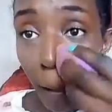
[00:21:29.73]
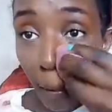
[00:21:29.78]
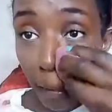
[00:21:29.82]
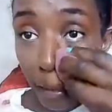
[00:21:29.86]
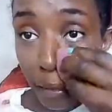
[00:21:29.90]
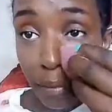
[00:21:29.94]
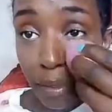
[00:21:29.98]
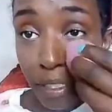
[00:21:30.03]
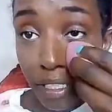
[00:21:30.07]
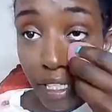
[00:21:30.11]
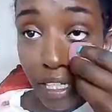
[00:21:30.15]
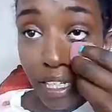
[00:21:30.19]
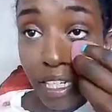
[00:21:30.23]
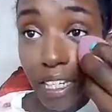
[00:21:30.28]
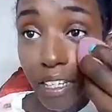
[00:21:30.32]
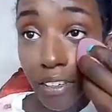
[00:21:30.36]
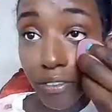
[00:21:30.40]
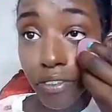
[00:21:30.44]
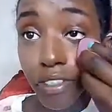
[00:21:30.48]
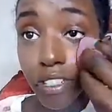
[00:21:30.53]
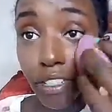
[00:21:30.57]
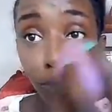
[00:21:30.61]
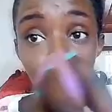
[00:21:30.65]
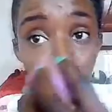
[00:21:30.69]

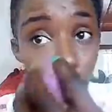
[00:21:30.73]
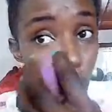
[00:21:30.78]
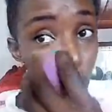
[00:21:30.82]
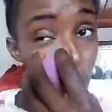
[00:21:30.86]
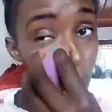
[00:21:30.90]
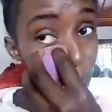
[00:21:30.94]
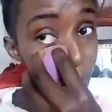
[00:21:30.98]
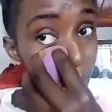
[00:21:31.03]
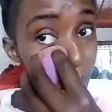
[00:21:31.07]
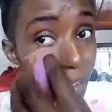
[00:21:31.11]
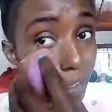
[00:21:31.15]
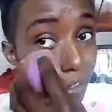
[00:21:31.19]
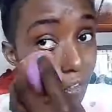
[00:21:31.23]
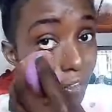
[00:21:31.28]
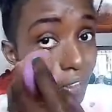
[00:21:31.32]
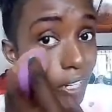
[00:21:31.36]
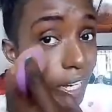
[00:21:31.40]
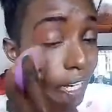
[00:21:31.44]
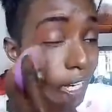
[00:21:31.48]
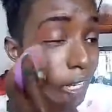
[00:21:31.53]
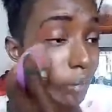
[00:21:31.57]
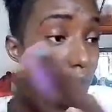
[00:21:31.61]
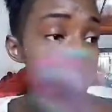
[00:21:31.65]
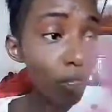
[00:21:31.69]
especially if it's for women of
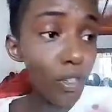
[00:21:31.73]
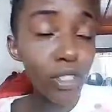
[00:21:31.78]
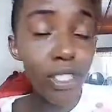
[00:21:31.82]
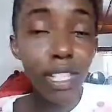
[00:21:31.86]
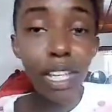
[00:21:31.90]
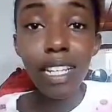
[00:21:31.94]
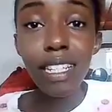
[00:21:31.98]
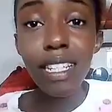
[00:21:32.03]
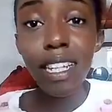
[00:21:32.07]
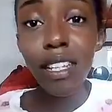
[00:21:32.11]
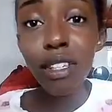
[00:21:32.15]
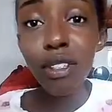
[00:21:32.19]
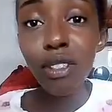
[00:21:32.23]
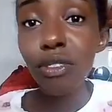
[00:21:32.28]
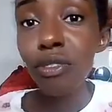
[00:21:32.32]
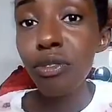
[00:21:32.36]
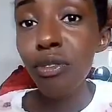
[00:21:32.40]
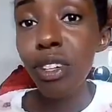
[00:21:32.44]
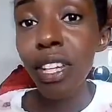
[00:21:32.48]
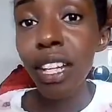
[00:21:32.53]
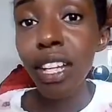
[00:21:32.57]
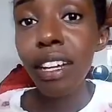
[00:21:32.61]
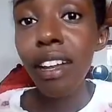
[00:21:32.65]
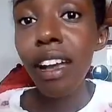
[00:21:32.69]
color, because I tend to
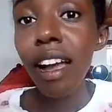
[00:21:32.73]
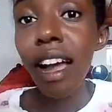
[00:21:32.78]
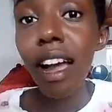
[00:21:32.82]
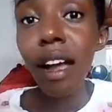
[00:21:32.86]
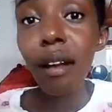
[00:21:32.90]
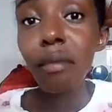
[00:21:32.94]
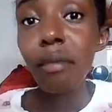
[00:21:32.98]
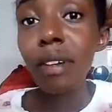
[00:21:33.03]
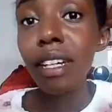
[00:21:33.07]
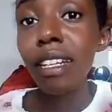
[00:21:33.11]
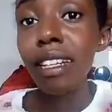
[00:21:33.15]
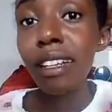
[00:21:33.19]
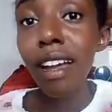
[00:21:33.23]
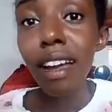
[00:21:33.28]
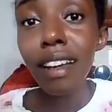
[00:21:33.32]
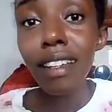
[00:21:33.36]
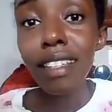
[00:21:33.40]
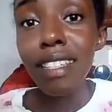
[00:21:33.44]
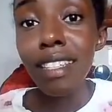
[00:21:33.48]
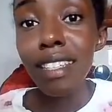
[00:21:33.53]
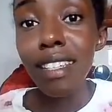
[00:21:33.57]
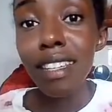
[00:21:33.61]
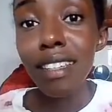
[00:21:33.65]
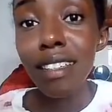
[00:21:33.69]
feel
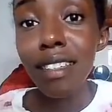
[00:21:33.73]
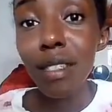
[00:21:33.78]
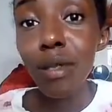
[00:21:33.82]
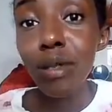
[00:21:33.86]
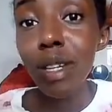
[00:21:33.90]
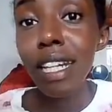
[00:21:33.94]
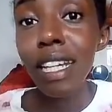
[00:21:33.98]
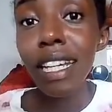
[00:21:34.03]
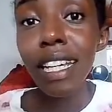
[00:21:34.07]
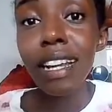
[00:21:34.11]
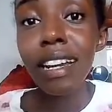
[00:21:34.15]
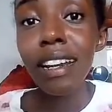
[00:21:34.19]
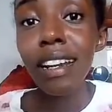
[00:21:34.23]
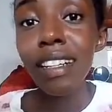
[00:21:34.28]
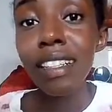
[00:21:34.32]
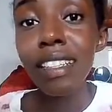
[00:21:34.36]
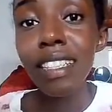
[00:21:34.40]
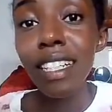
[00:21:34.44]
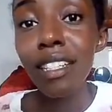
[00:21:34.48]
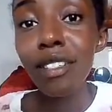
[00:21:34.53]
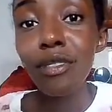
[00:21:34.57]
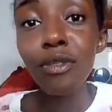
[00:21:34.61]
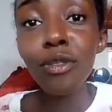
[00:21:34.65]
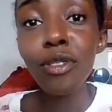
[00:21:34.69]
dark skins were
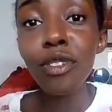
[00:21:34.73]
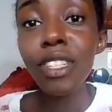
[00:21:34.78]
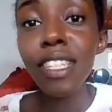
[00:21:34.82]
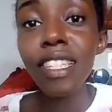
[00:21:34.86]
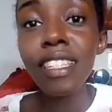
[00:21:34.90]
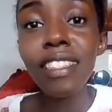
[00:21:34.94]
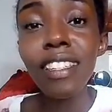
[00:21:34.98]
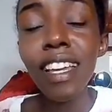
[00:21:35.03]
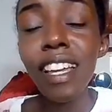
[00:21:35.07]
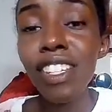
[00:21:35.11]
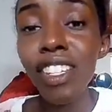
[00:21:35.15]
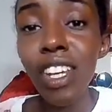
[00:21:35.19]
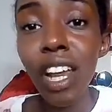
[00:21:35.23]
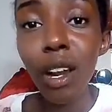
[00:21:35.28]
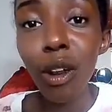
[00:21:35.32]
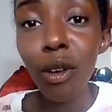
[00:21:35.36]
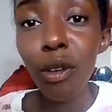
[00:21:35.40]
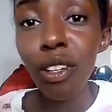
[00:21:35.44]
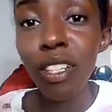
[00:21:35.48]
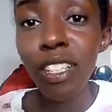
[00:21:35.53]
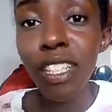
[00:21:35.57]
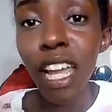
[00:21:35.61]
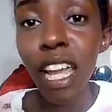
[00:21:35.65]
neglected for such a long